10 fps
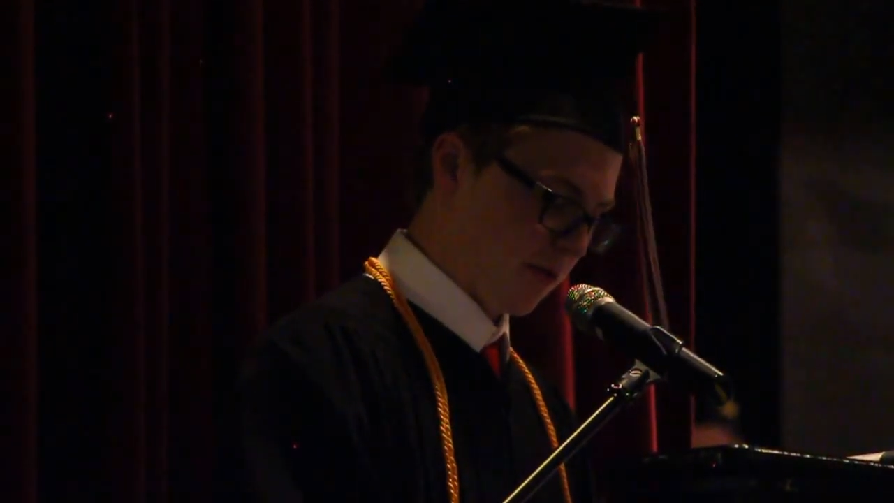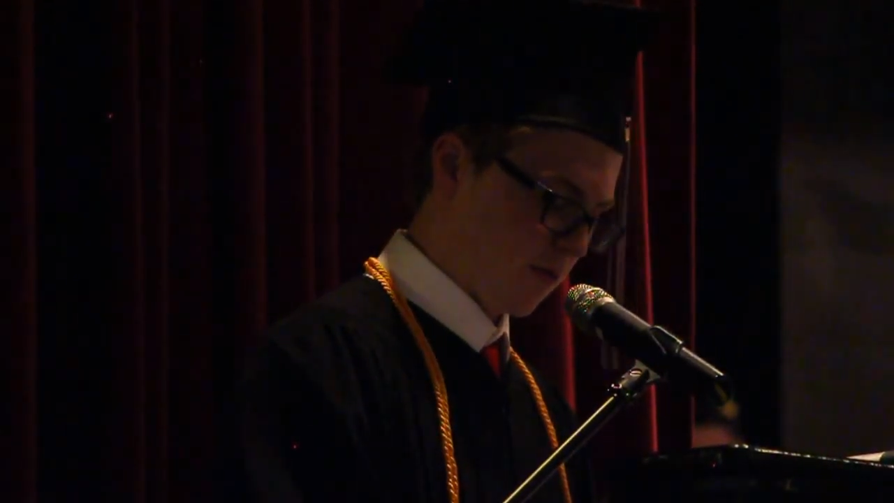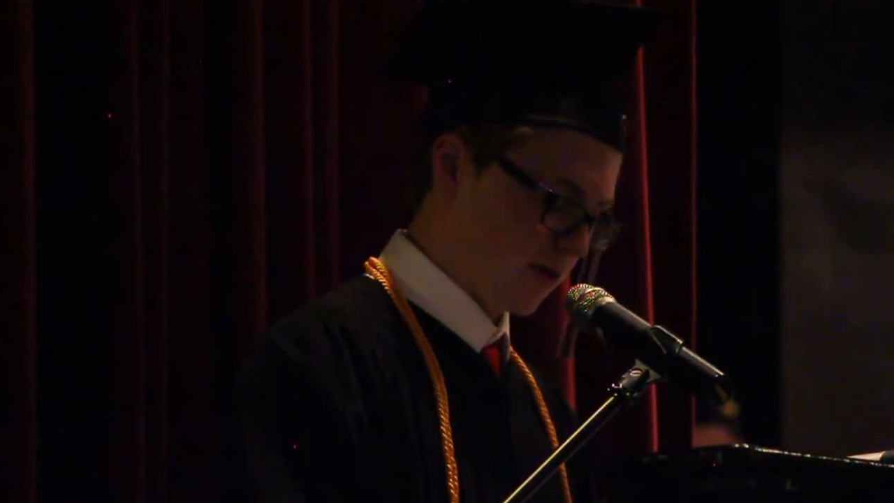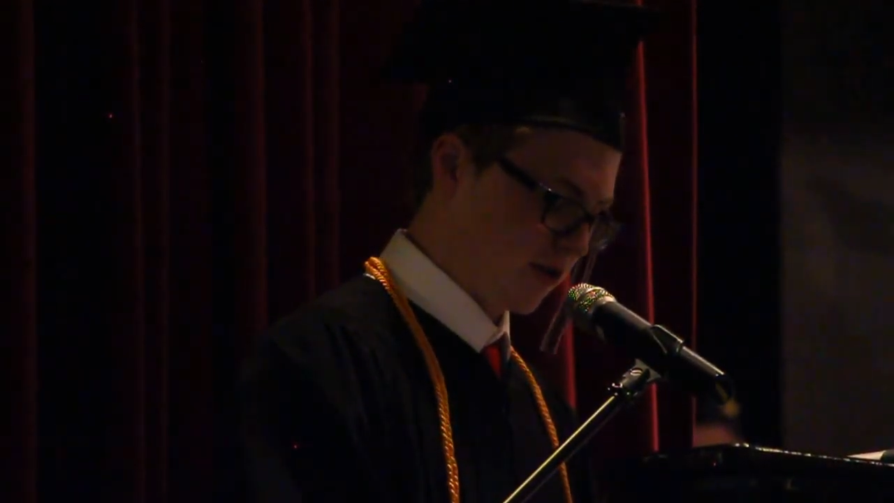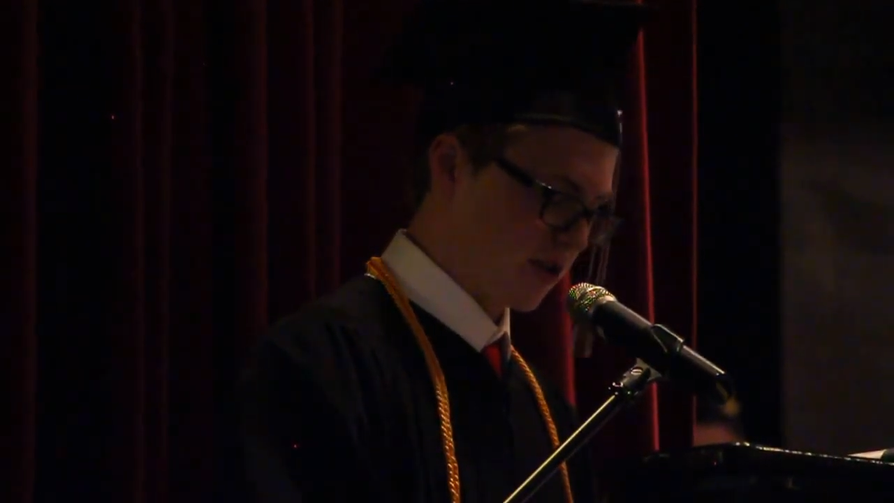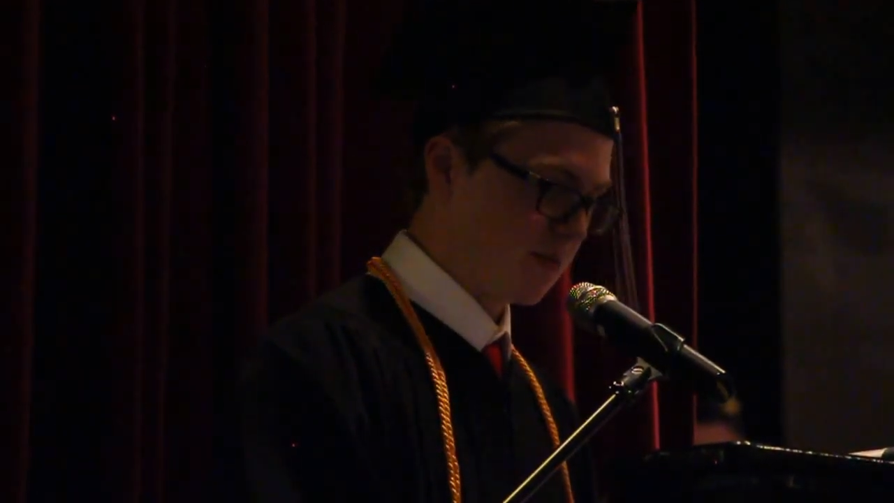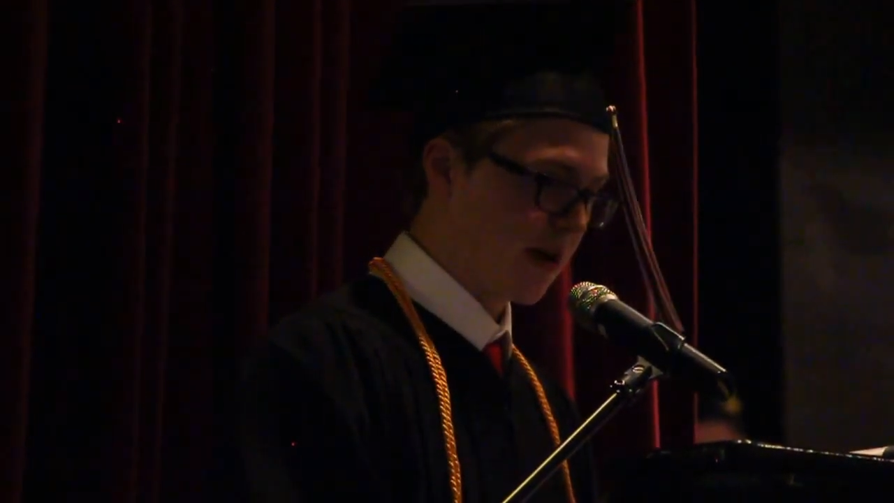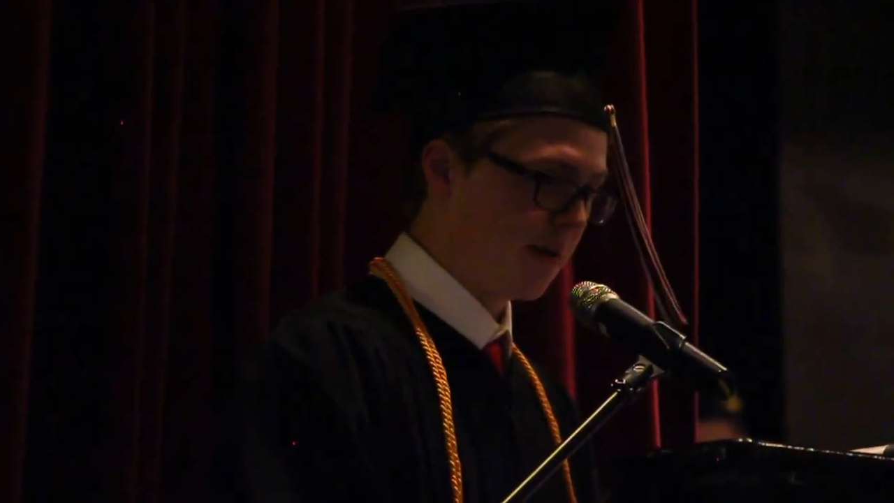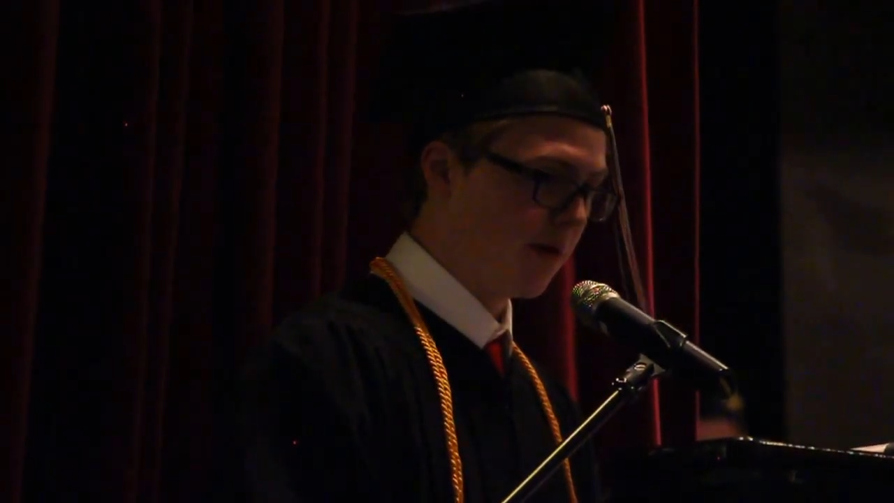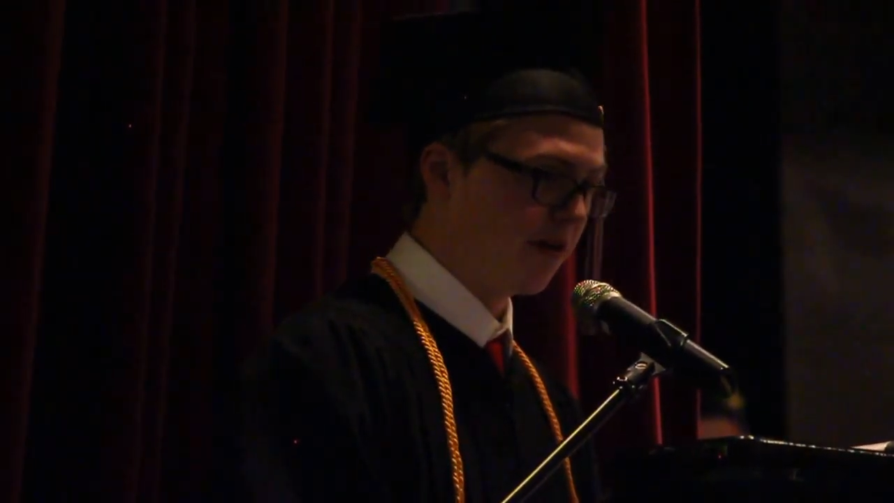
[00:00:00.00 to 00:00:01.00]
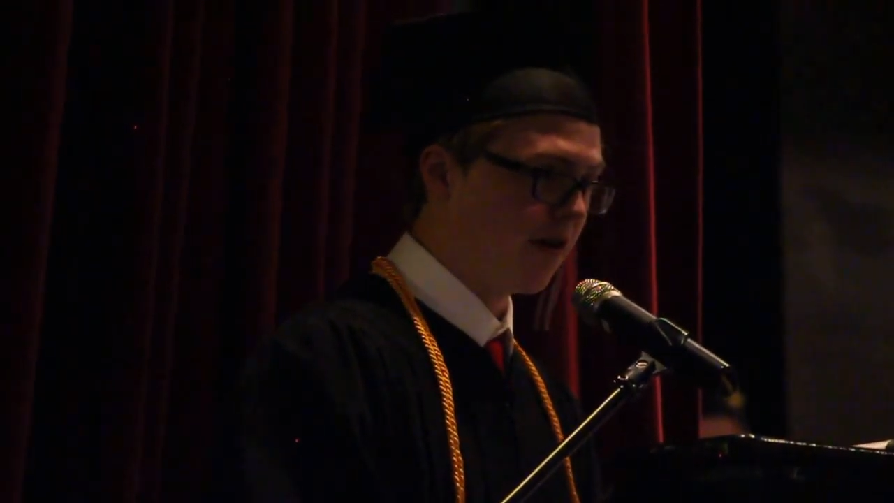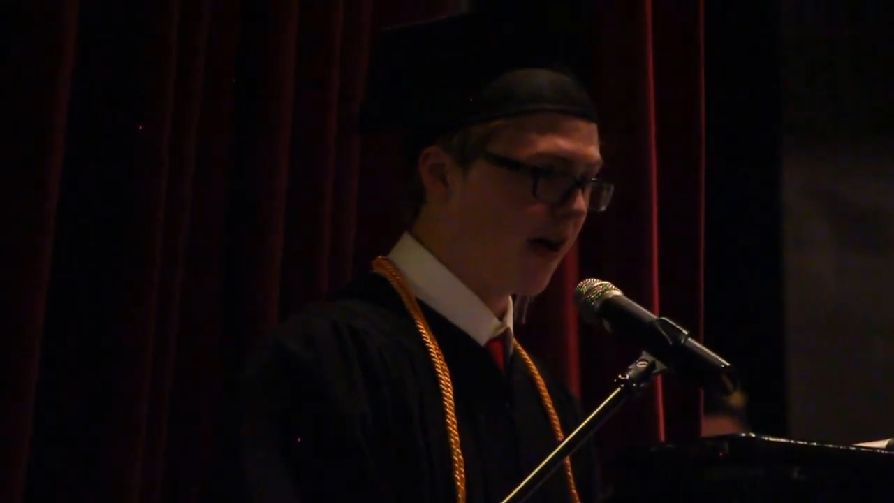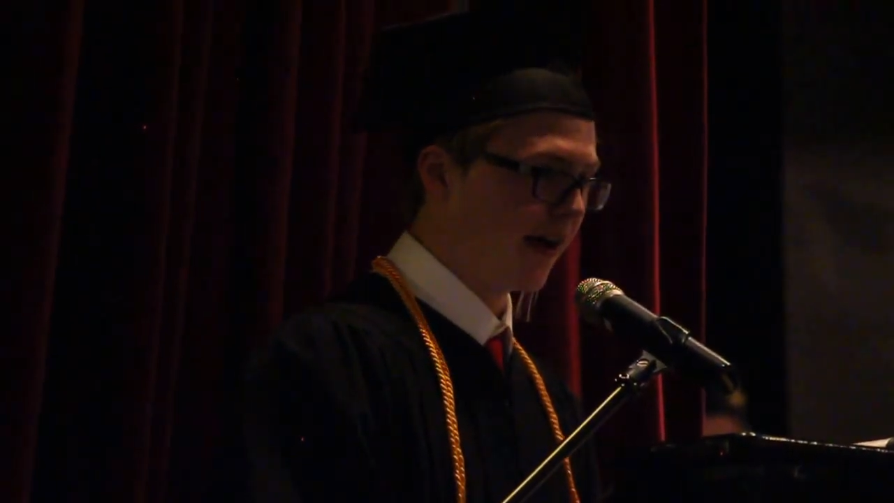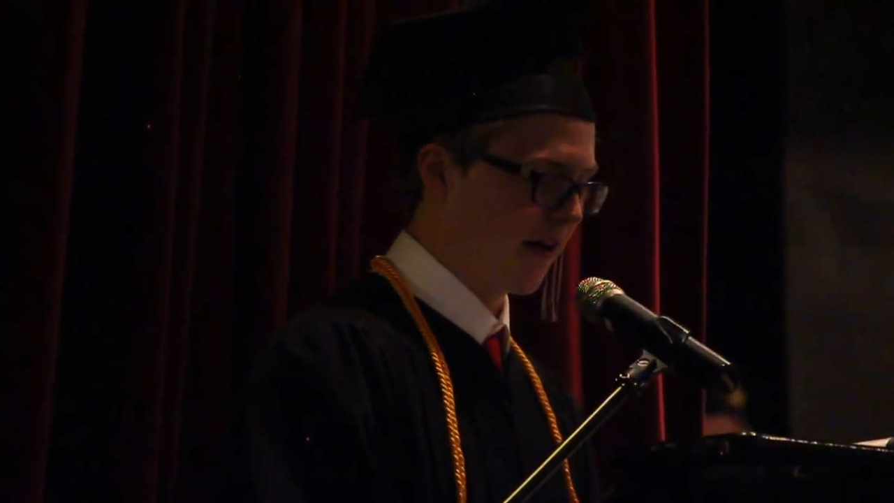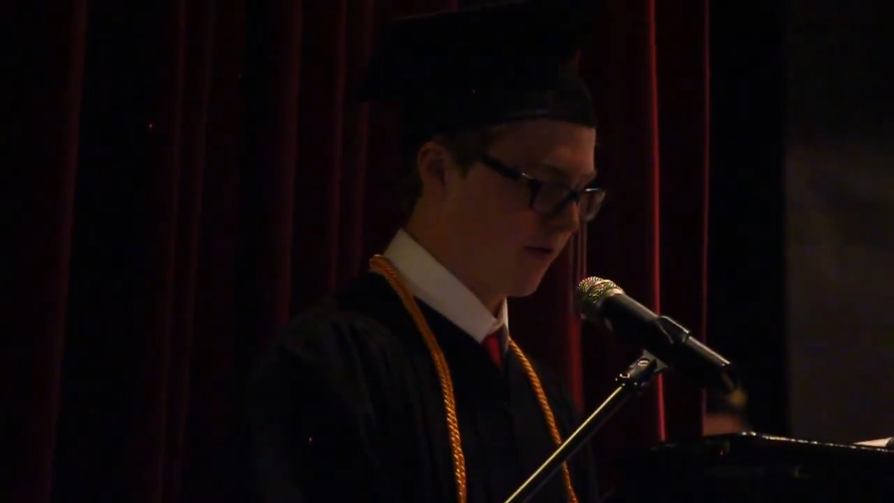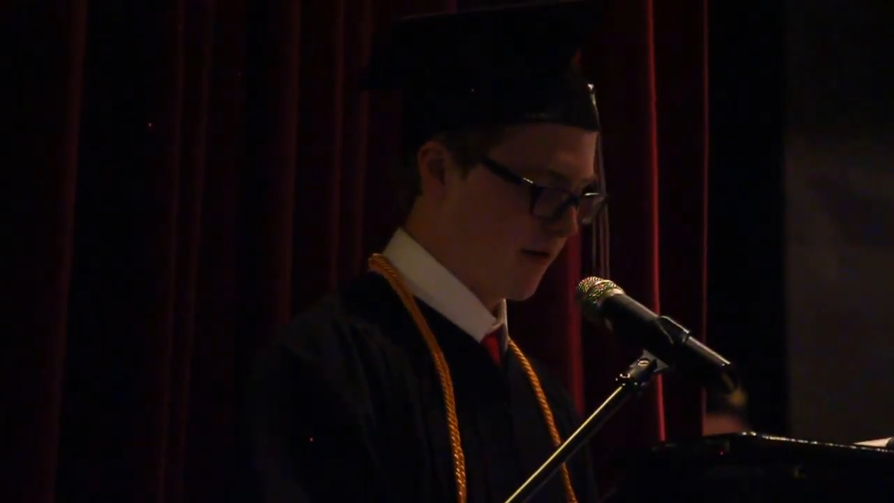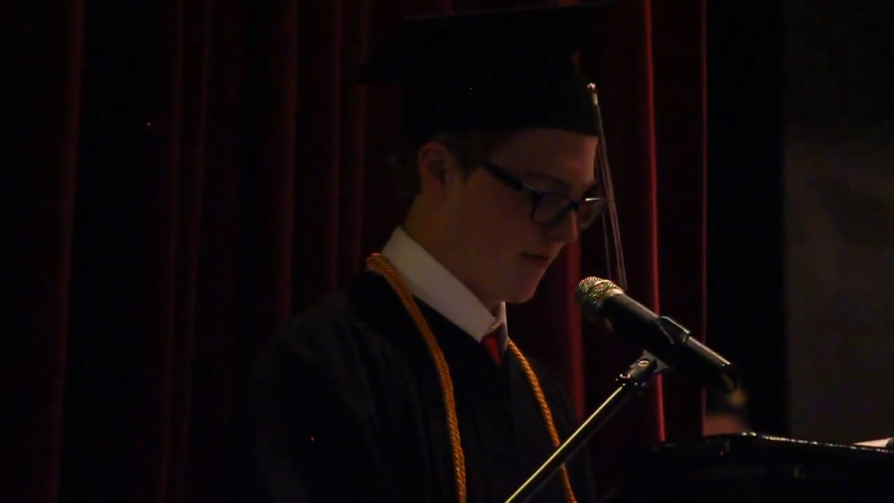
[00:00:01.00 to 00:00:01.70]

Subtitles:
than once just became another hangout.